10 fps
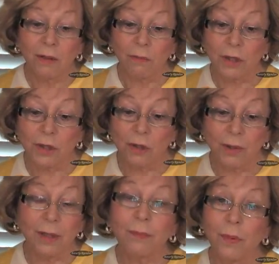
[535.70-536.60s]
was so
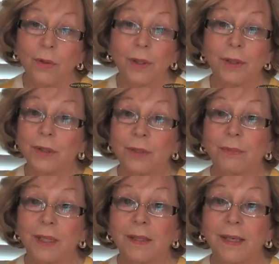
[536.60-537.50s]
important to
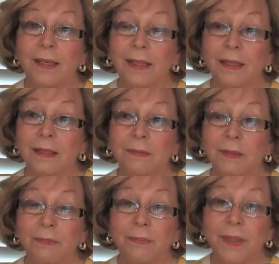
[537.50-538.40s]
me that it
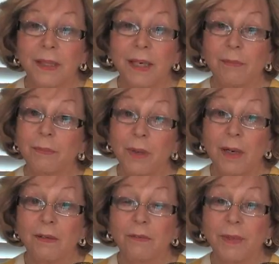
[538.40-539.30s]
became a
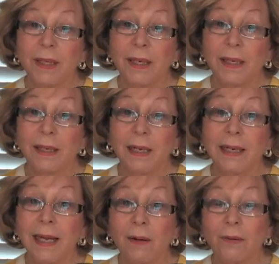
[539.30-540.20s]
part of me and
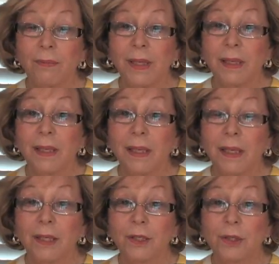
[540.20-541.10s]
allowed me
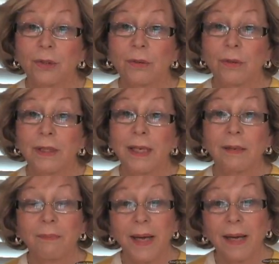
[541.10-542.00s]
to
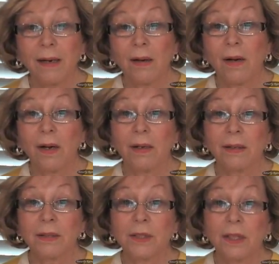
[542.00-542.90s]
get back
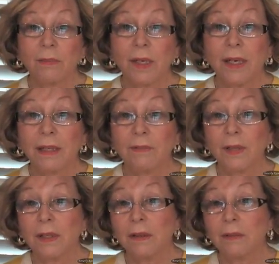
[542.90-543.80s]
on some kind of
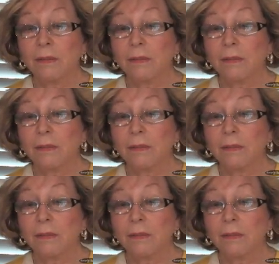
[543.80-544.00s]
a